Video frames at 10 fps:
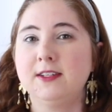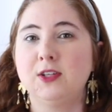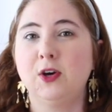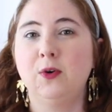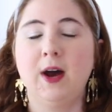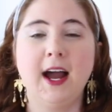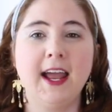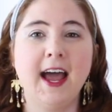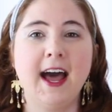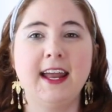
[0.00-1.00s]
So I
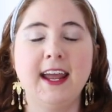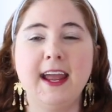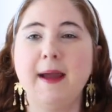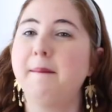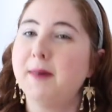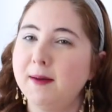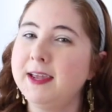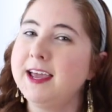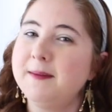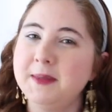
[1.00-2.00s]
had a
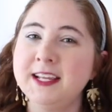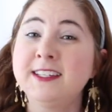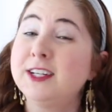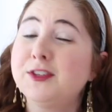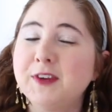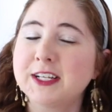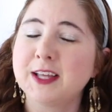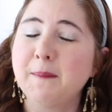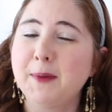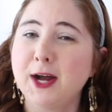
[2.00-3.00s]
Mommy and Me Stitch
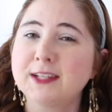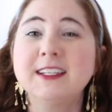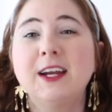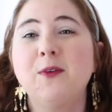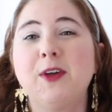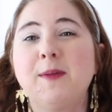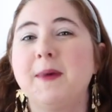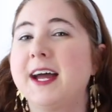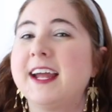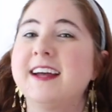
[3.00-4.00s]
Fix unboxing with
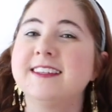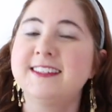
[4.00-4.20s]
my